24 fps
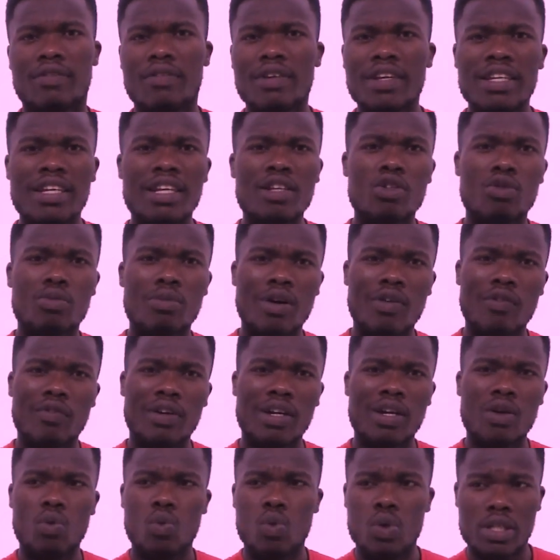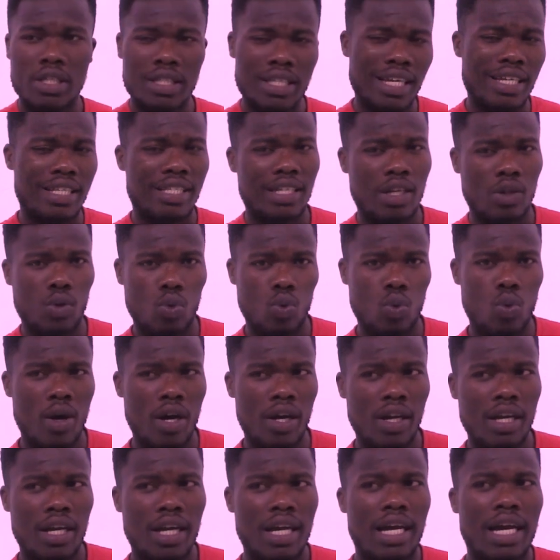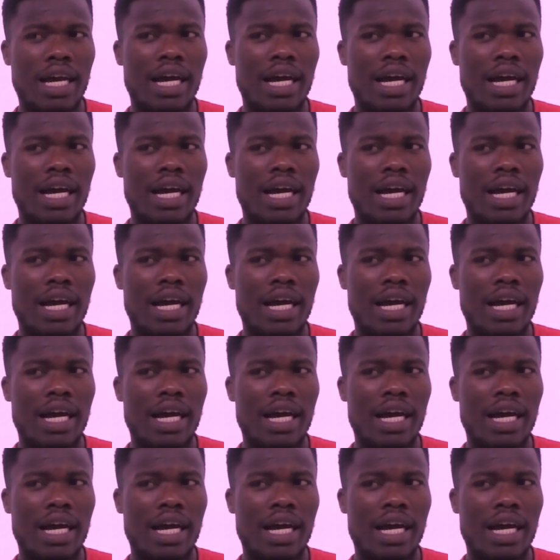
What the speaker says: waiting into my own uncle Chas Asantewaa.